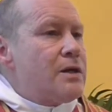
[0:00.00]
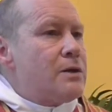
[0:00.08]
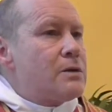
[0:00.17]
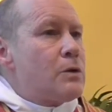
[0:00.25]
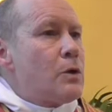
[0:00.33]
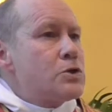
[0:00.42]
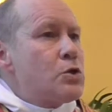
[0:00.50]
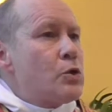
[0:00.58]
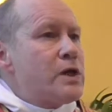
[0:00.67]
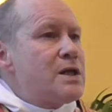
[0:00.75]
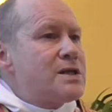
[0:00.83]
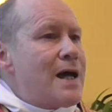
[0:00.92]
You're not
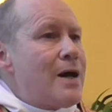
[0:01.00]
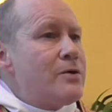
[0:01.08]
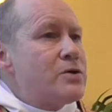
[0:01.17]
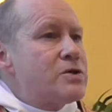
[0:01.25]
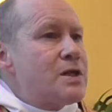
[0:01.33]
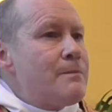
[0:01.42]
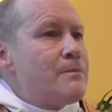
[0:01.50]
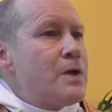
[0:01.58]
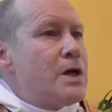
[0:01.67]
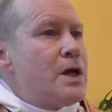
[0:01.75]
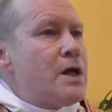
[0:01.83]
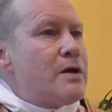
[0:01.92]
talking down to
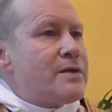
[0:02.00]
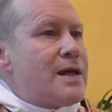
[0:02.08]
them.